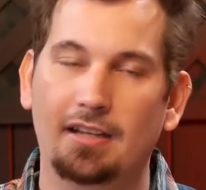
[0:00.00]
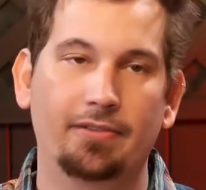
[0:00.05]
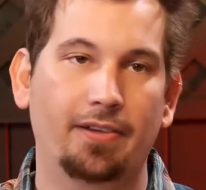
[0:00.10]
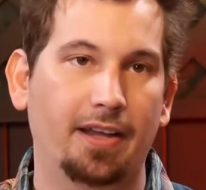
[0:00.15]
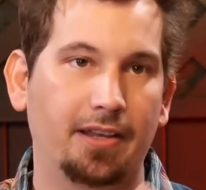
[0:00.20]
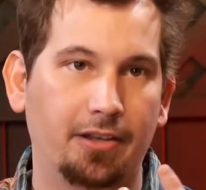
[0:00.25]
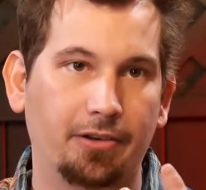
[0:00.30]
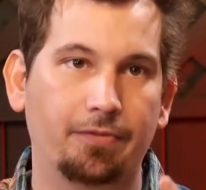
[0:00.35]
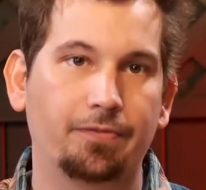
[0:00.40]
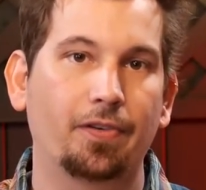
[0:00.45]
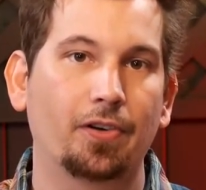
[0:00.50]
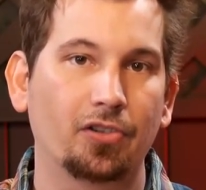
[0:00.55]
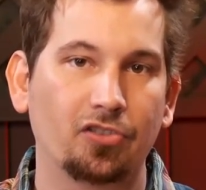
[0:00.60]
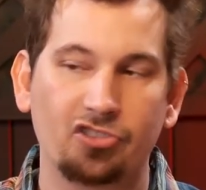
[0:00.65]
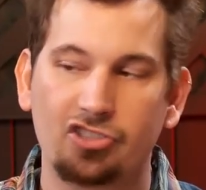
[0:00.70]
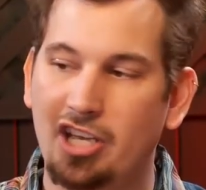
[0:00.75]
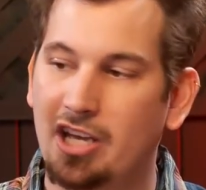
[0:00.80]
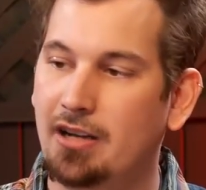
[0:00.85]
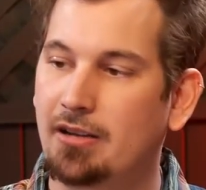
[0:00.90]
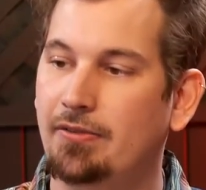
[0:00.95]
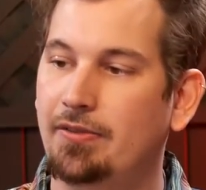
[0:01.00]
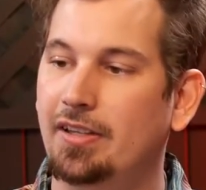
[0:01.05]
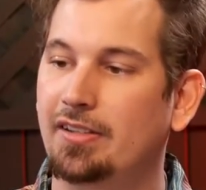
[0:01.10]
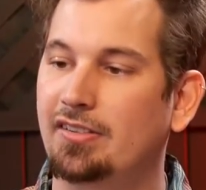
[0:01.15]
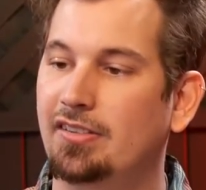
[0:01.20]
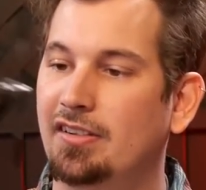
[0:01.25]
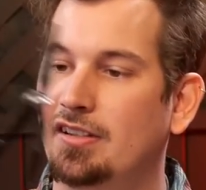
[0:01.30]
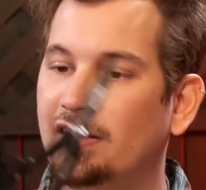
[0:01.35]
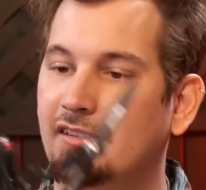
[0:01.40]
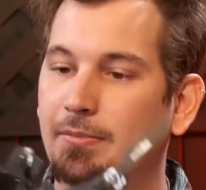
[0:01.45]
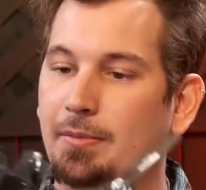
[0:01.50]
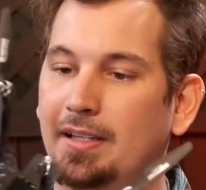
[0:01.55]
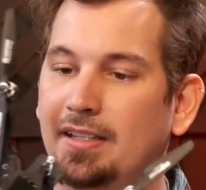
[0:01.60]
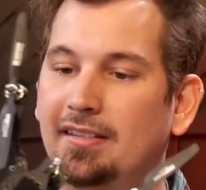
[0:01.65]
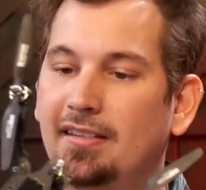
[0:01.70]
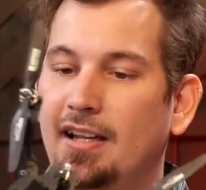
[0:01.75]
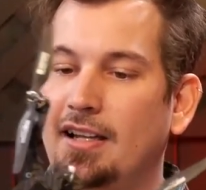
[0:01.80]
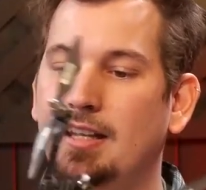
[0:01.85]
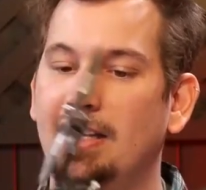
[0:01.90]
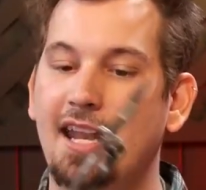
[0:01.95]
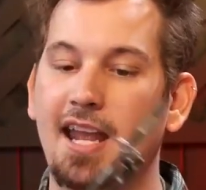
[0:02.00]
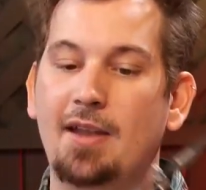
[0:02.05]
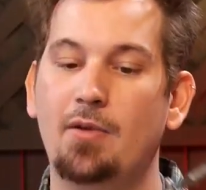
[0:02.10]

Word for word: I've had their first gen of this, and this is my second.